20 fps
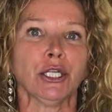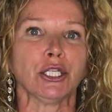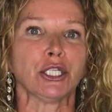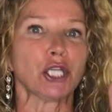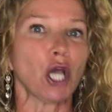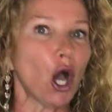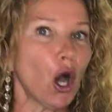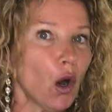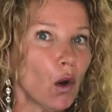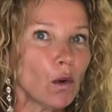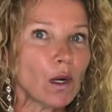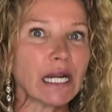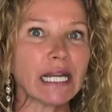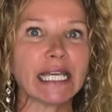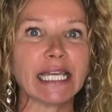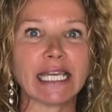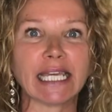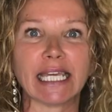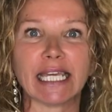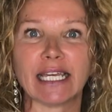
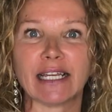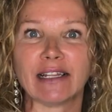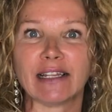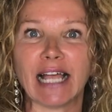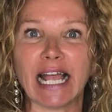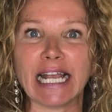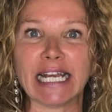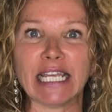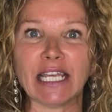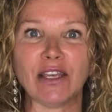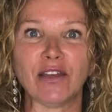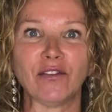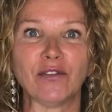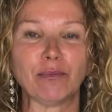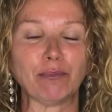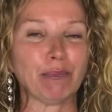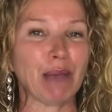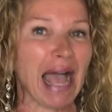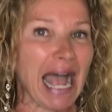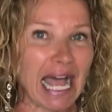totally kill
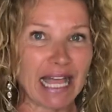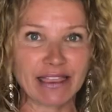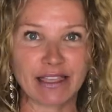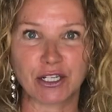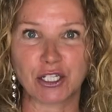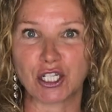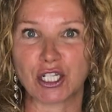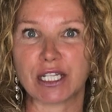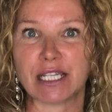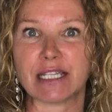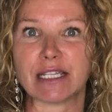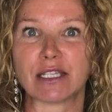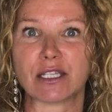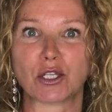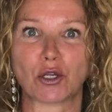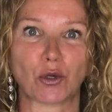any pathogens,